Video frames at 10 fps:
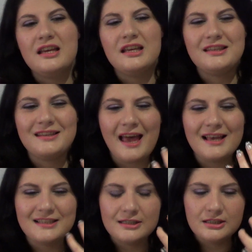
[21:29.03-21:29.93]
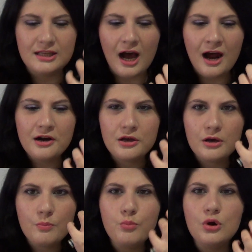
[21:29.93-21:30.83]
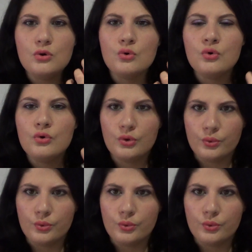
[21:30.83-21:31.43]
It has a dark blue